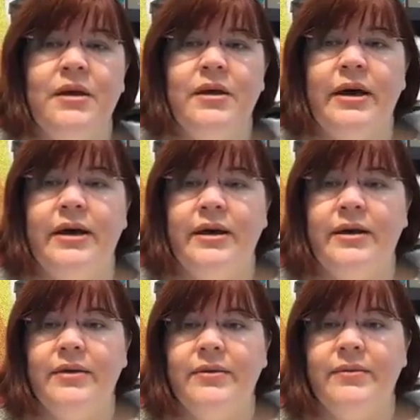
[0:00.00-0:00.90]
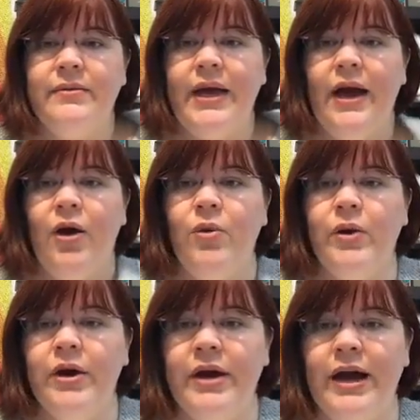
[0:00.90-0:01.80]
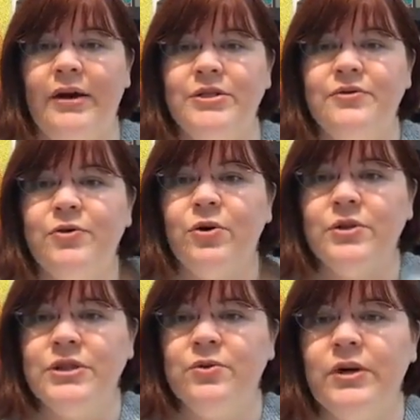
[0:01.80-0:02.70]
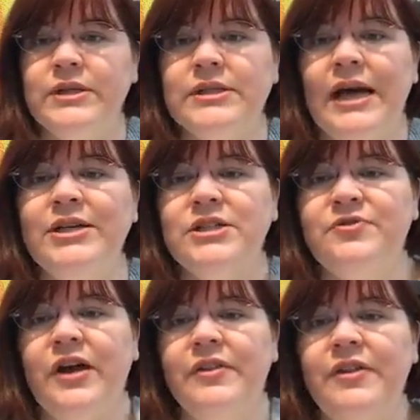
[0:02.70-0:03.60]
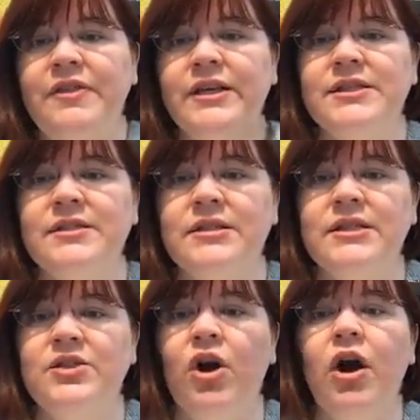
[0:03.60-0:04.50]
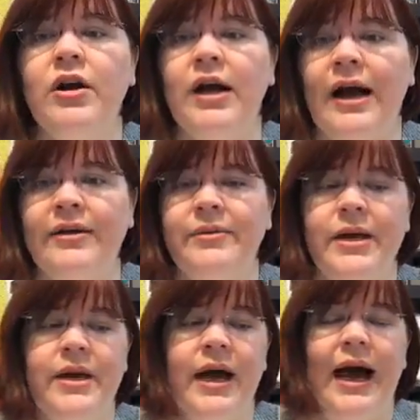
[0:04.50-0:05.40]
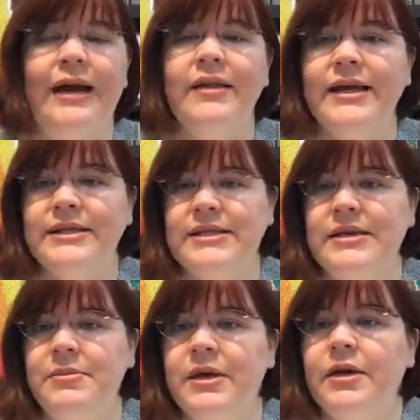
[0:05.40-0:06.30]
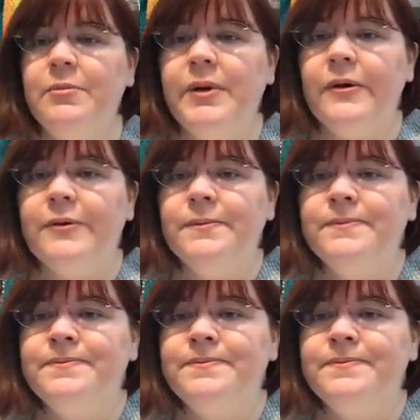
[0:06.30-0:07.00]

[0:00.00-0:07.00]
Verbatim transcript: uh, how uh, how difficult it was. I just found that this this yarn I I like steaming it better.